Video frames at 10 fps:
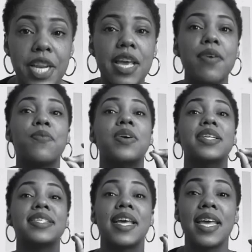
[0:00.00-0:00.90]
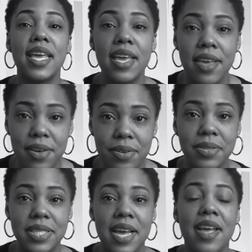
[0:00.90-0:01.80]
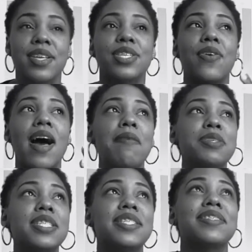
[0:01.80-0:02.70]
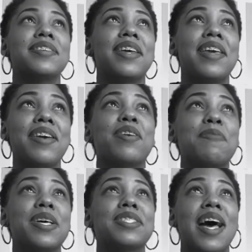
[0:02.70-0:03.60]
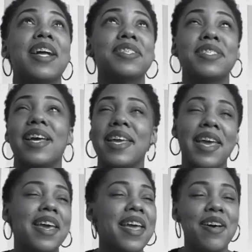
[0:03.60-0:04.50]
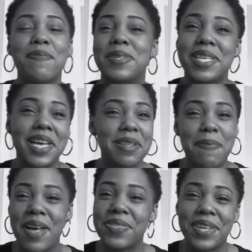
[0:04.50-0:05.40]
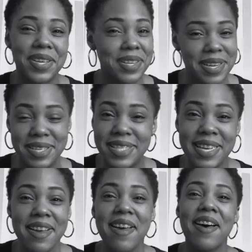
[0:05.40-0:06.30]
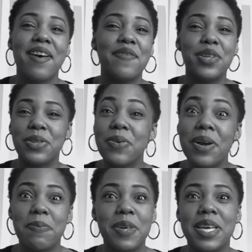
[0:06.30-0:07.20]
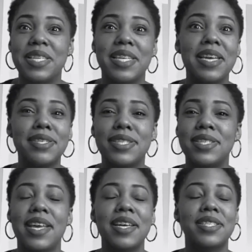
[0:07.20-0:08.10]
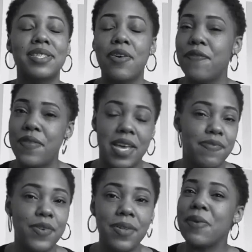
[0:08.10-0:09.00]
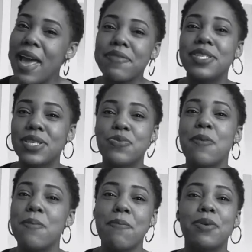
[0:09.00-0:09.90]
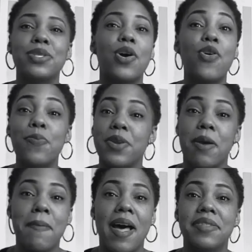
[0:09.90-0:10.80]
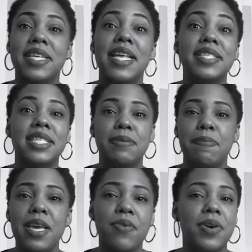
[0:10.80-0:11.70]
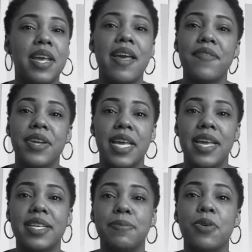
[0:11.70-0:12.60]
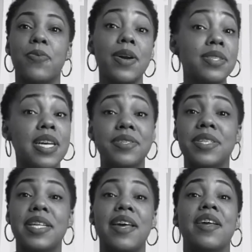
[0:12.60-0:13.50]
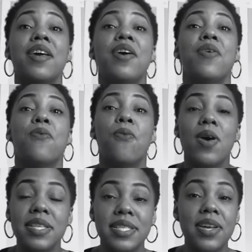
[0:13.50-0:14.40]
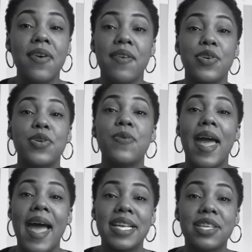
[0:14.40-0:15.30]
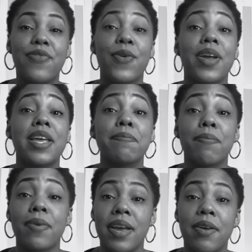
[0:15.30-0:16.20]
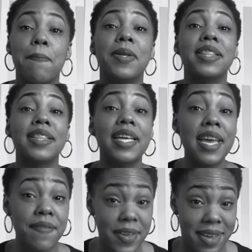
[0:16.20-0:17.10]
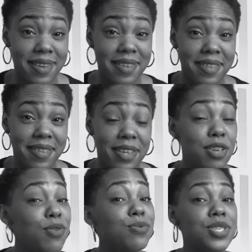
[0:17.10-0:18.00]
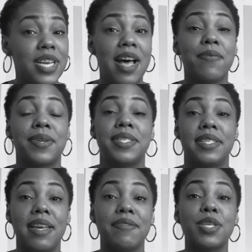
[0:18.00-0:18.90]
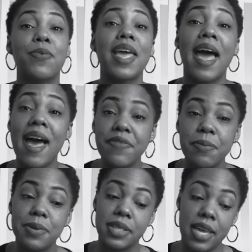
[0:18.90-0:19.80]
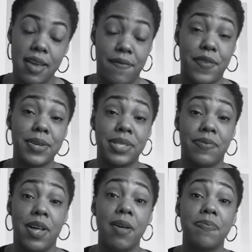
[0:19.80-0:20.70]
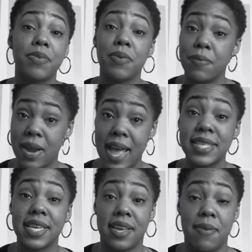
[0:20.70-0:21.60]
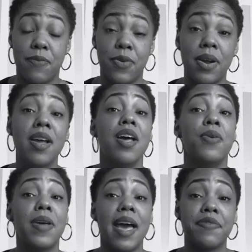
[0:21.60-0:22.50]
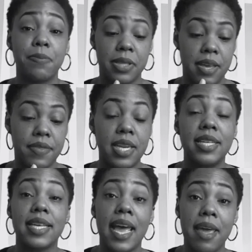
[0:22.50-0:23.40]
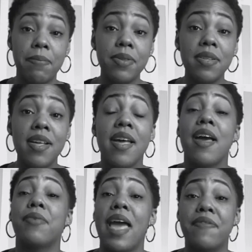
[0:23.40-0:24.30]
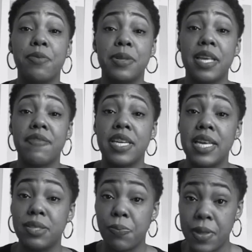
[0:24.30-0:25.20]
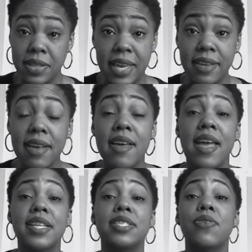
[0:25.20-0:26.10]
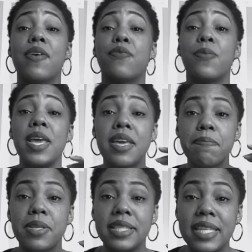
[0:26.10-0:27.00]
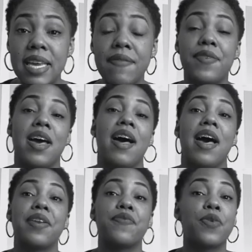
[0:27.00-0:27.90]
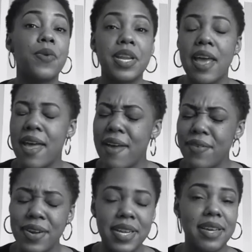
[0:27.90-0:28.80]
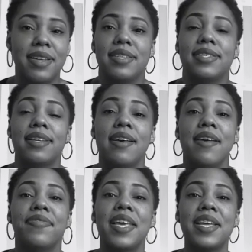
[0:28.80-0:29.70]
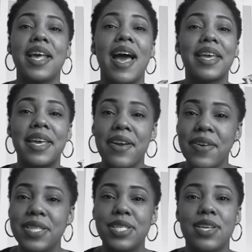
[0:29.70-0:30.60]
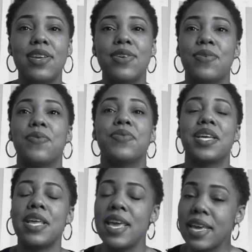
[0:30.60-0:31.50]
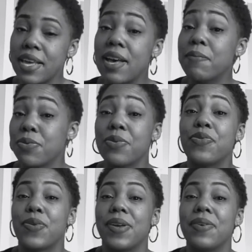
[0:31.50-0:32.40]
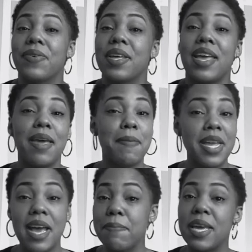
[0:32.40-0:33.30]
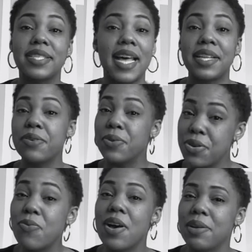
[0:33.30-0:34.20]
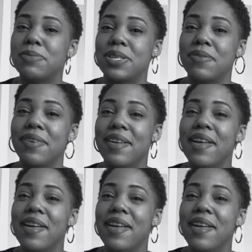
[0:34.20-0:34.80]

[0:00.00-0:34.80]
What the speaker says: It was healed. So I'm just here because I can't help but tell about the goodness of the Lord, because he's so faithful. We have to just remember to open our mouths and speak whatever it is. The word tells us that whatsoever you ask for in prayer, believing, you shall receive. So we have to believe, first of all, what we're asking him for. We have to believe that he's able, and we have to believe that he's willing. And so if we can believe God for whatever it is, then I guarantee you that he can come through for you. It may not be exactly when you want him to.